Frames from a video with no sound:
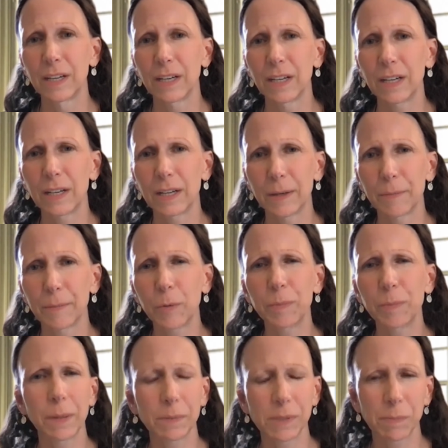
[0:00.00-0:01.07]
um,
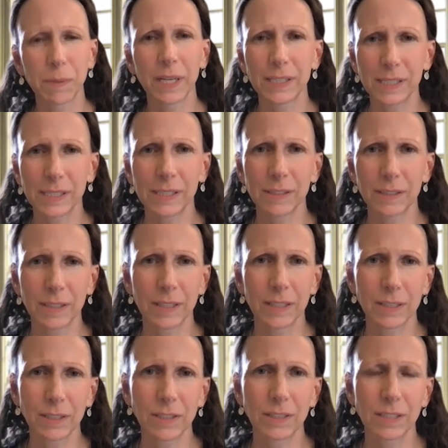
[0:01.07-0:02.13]
open up space
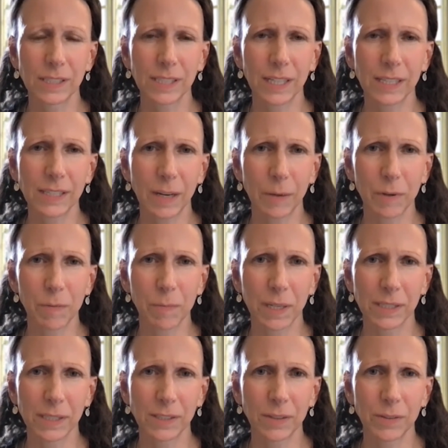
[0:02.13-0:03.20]
to discuss that with my
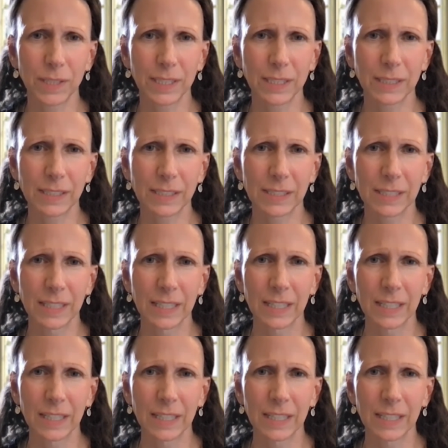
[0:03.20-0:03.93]
students.